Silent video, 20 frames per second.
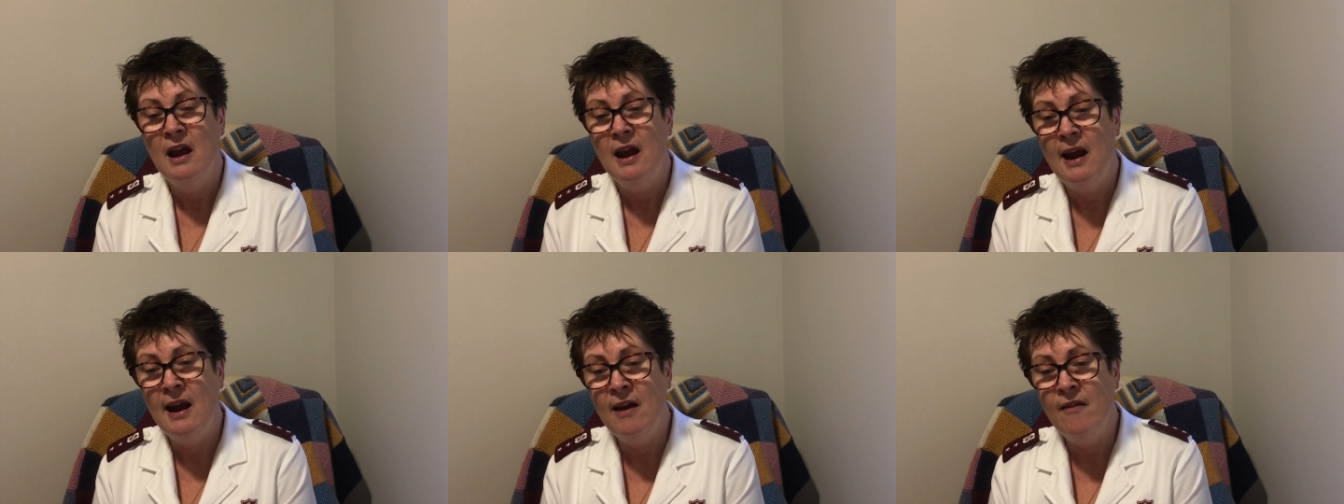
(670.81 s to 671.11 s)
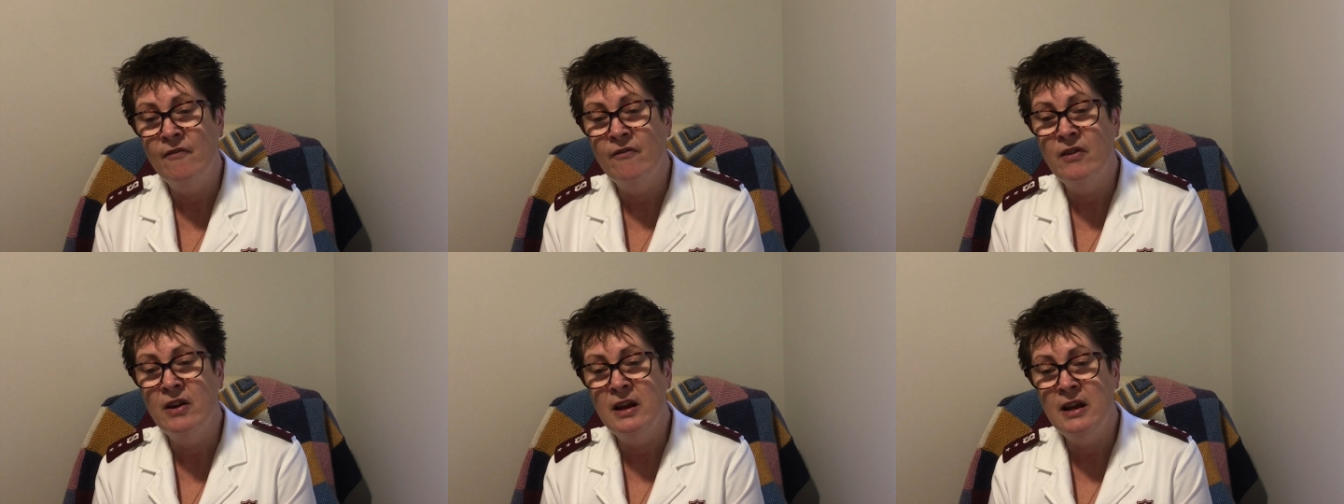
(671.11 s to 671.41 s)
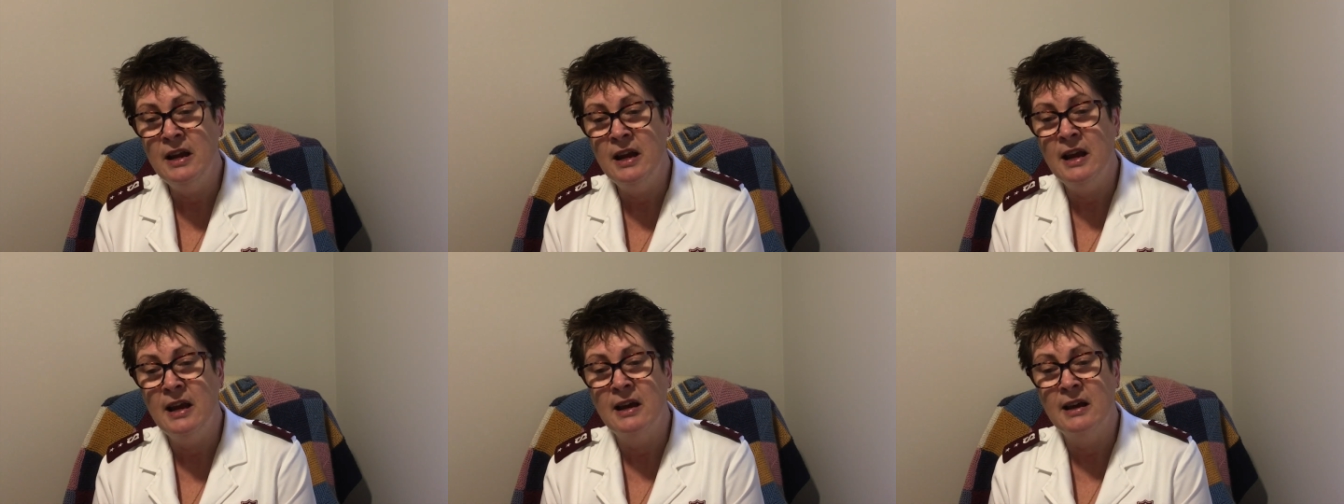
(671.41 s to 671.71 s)
Every
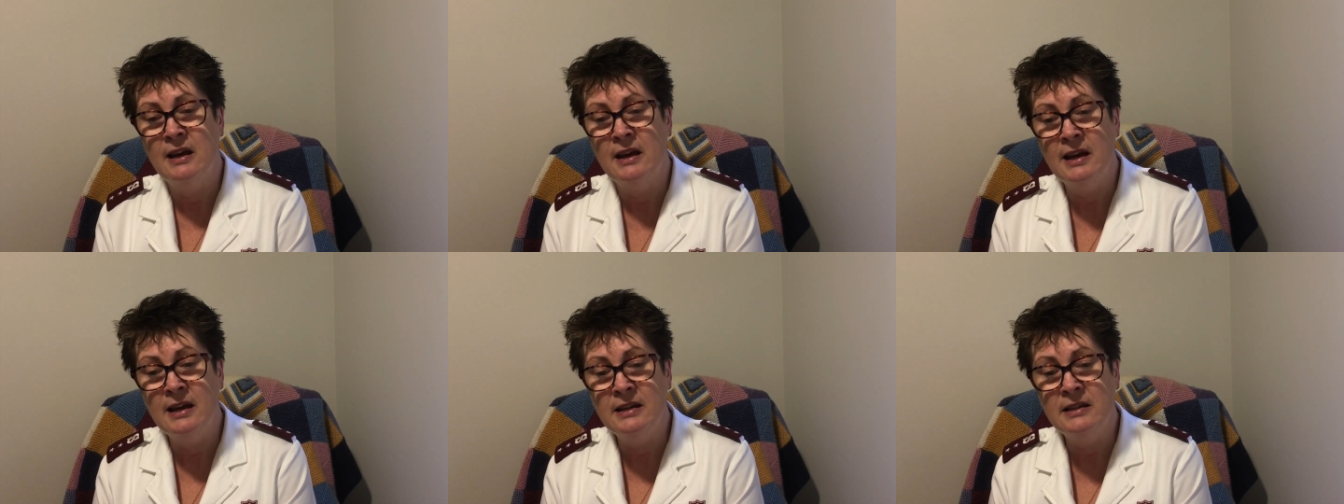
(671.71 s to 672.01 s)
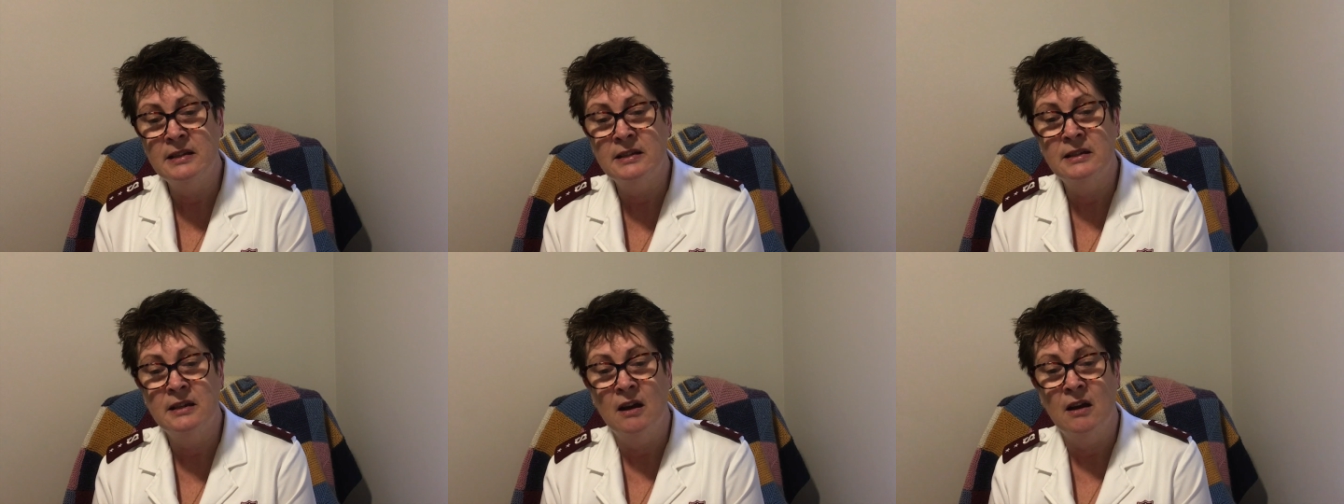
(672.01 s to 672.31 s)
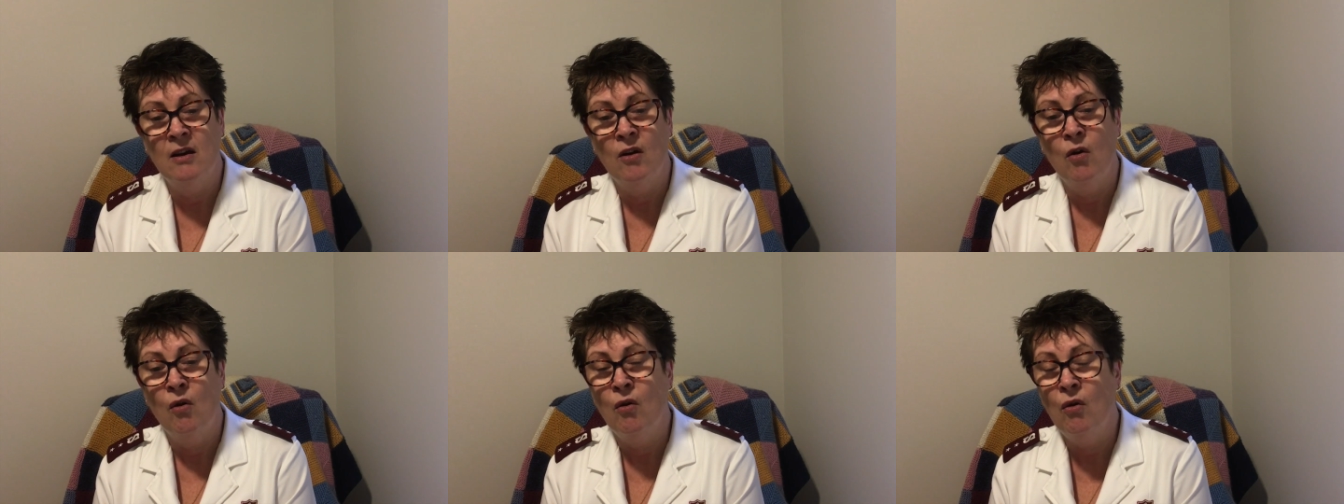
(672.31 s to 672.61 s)
year,
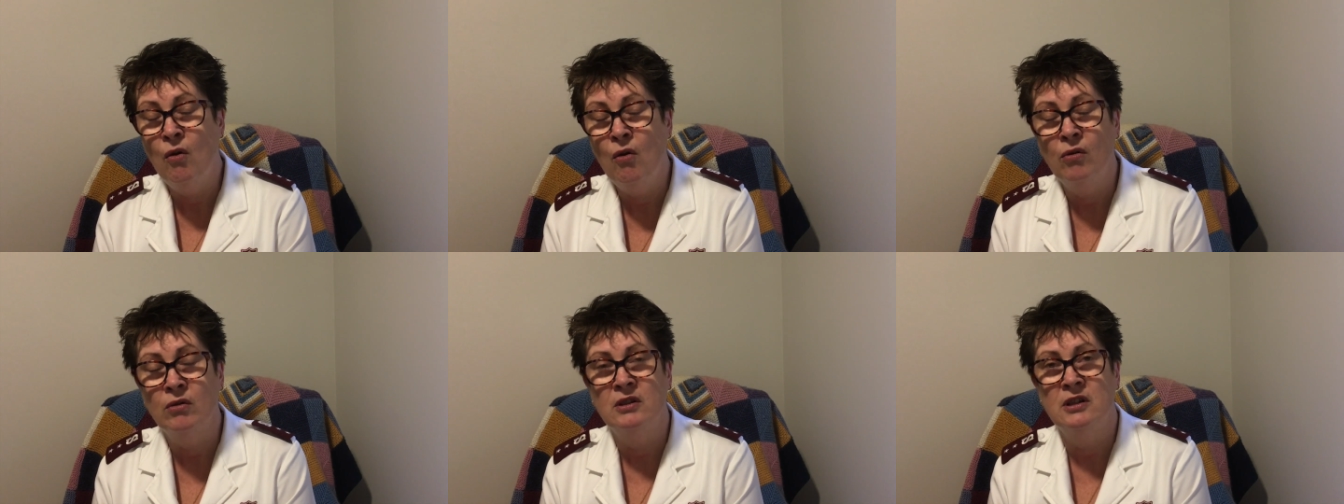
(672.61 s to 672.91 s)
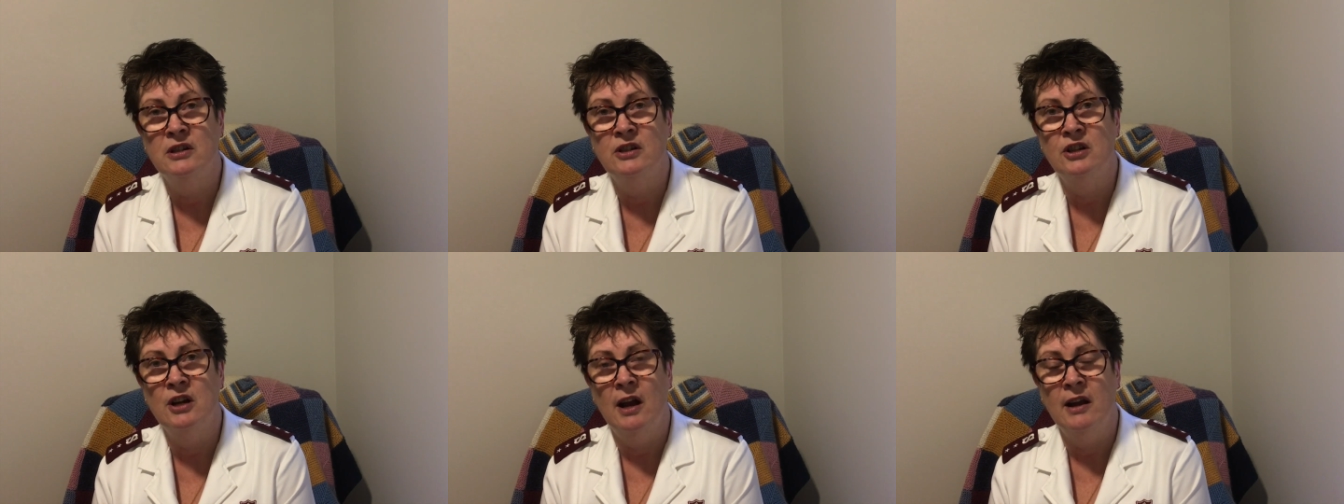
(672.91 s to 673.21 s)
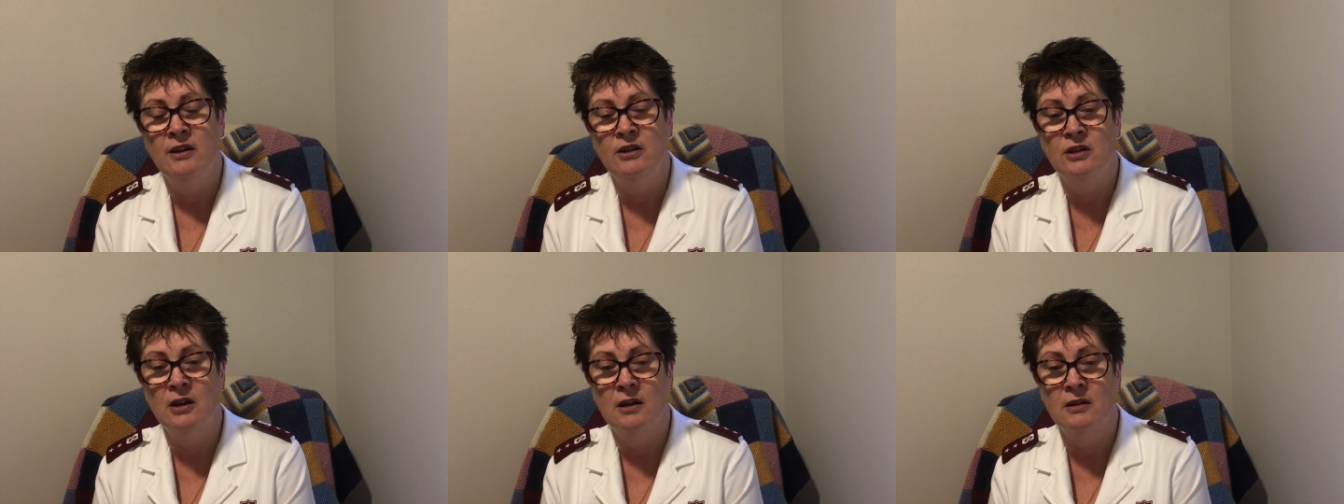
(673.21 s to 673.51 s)
Easter ought to
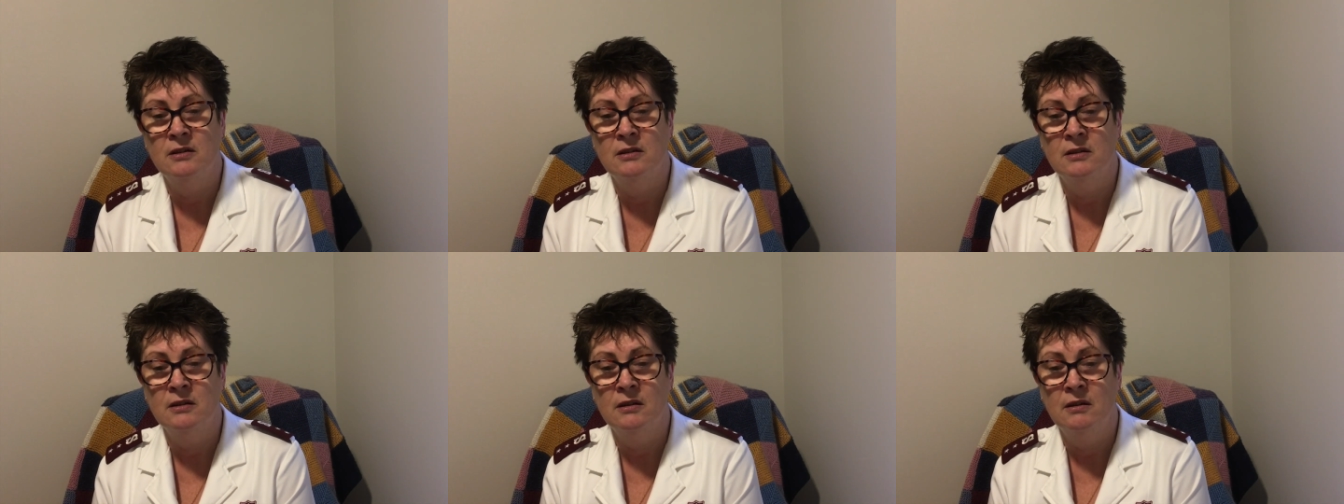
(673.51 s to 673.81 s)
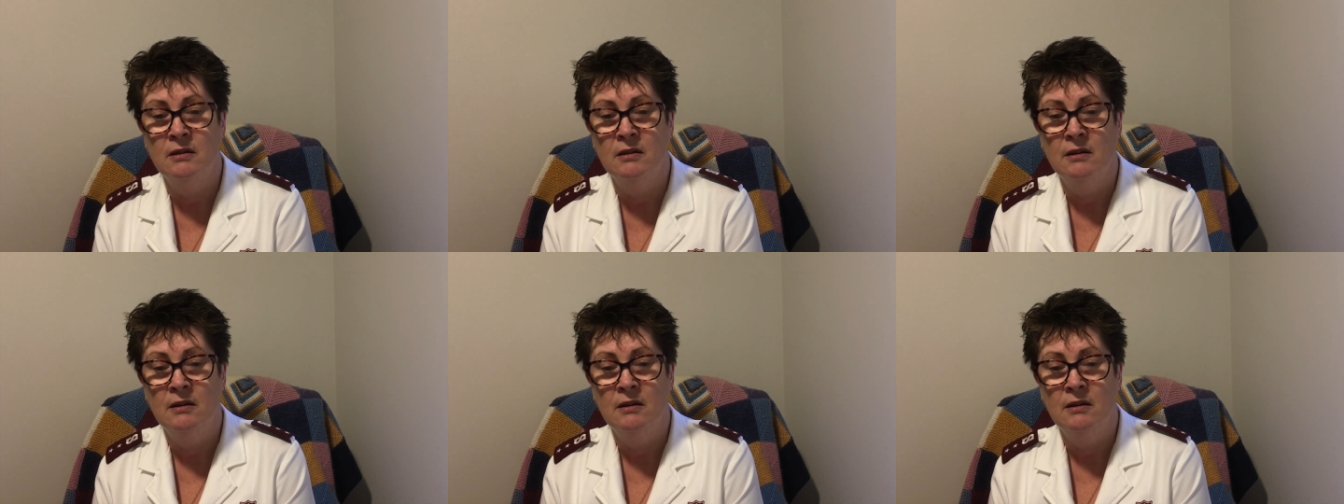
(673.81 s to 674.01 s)
change us.